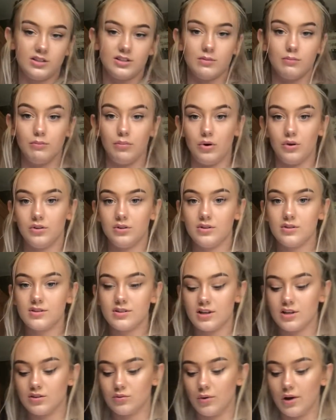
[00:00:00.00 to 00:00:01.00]
some buttons
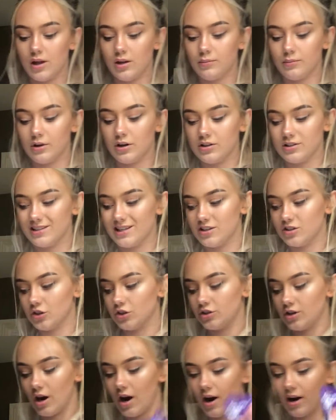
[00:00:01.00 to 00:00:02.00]
as well, because these are
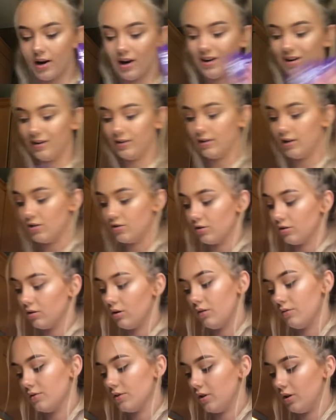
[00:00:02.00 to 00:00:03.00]
dark and like these are
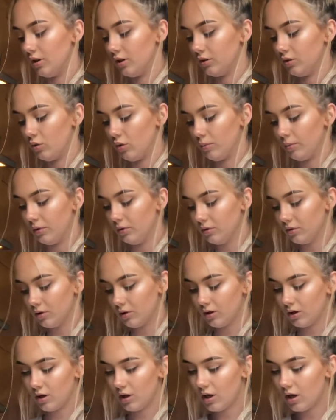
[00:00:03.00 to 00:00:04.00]
obviously like normal.
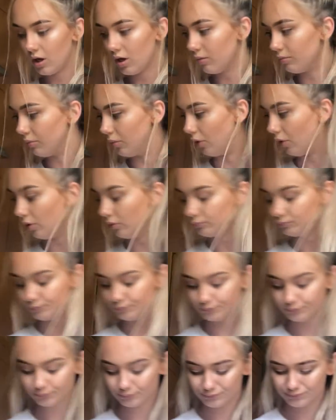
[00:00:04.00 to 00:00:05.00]
But
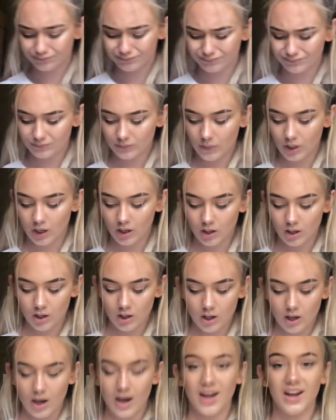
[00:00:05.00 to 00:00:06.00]

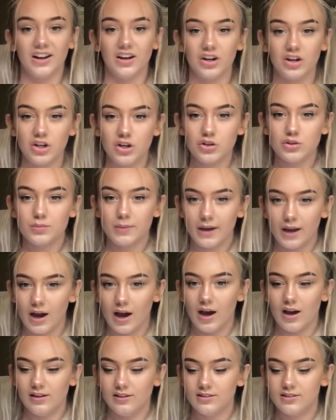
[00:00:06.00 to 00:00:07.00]
and I'm gonna use my
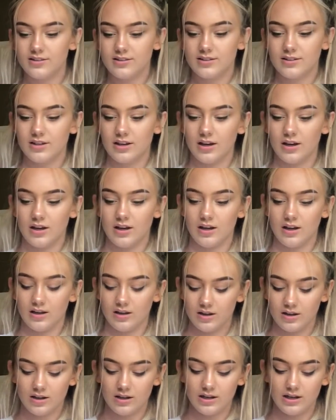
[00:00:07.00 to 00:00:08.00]
hands to
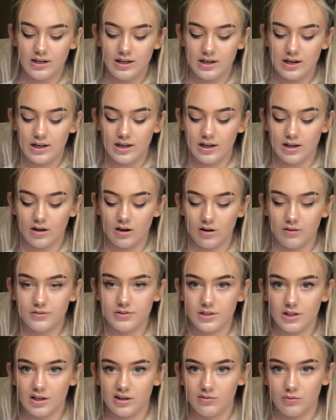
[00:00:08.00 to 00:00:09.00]
knead it in.
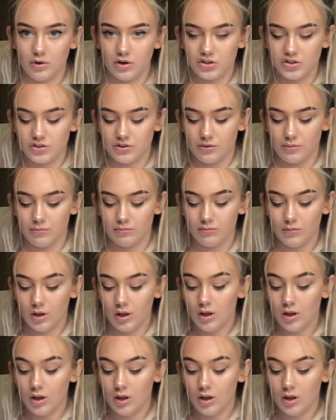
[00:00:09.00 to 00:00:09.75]
Obviously I've washed them.